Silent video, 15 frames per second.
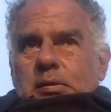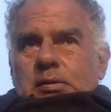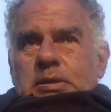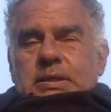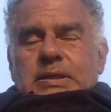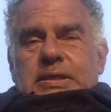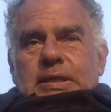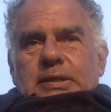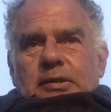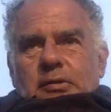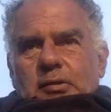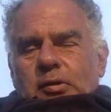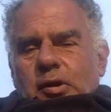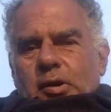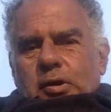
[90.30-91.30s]

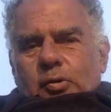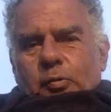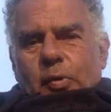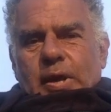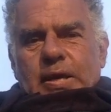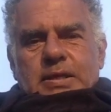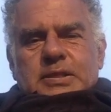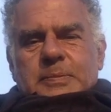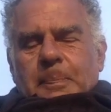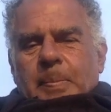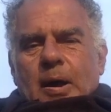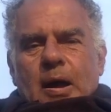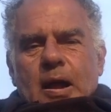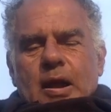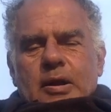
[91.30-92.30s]
Still, we
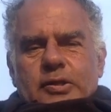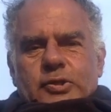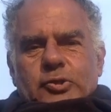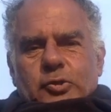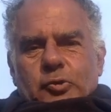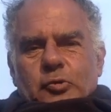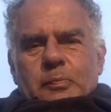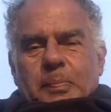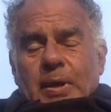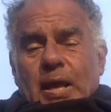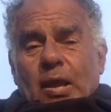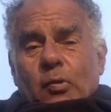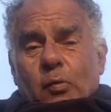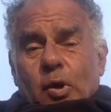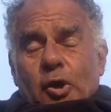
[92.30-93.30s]
aspire to
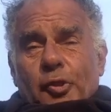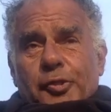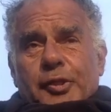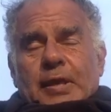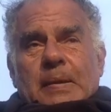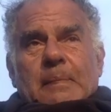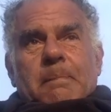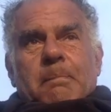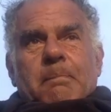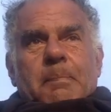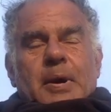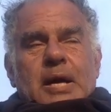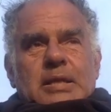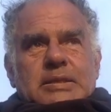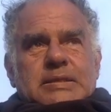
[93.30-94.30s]
being wealthy,
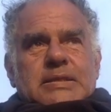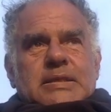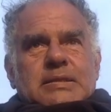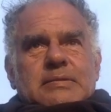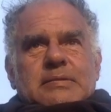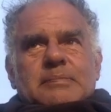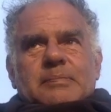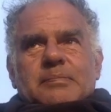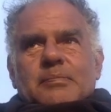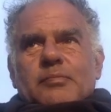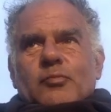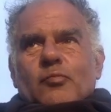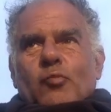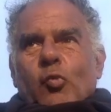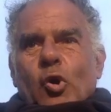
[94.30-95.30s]
but
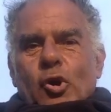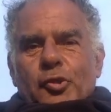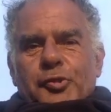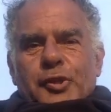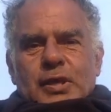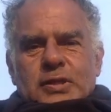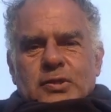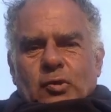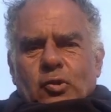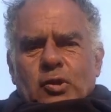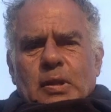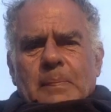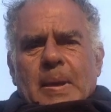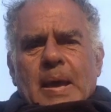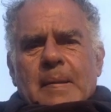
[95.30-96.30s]
wealthy is all
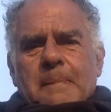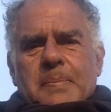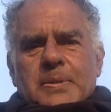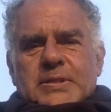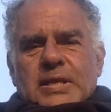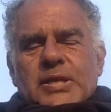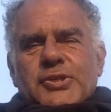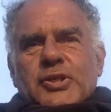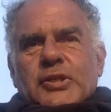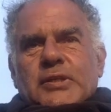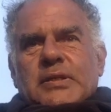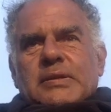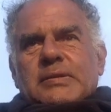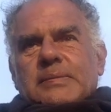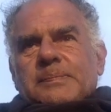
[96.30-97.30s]
about possession.
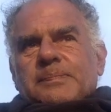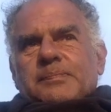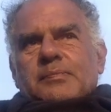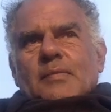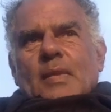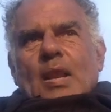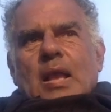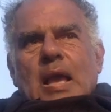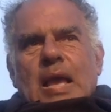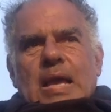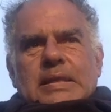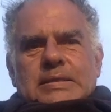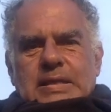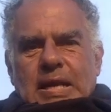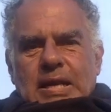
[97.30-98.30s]

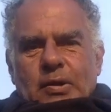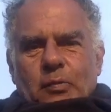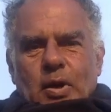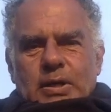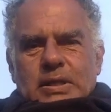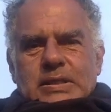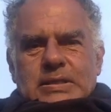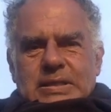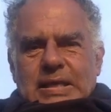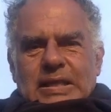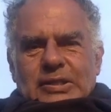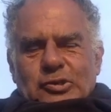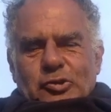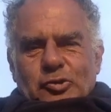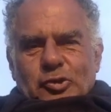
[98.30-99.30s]
And anyone can
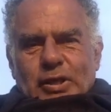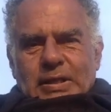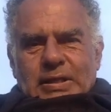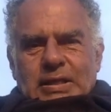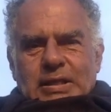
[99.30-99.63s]
tell you that